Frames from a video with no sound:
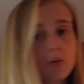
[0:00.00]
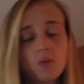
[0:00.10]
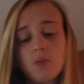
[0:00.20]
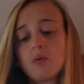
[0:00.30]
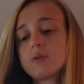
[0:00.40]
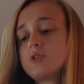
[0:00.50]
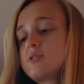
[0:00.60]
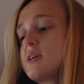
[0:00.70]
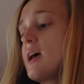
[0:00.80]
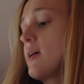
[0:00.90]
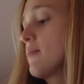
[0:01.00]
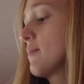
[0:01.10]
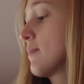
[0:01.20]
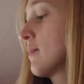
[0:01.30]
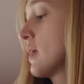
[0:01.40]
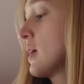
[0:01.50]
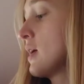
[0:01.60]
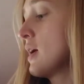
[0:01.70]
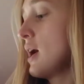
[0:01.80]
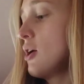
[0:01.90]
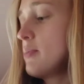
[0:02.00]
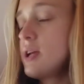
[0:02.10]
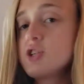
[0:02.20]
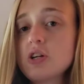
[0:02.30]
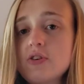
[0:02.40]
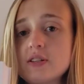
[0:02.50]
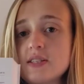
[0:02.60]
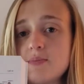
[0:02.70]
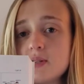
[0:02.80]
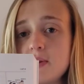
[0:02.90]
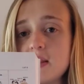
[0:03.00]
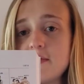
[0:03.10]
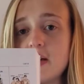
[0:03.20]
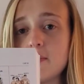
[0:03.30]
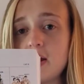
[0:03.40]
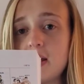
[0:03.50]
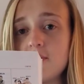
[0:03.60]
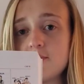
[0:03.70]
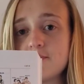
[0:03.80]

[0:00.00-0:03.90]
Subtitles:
what would you say? How many children seem to be in the family?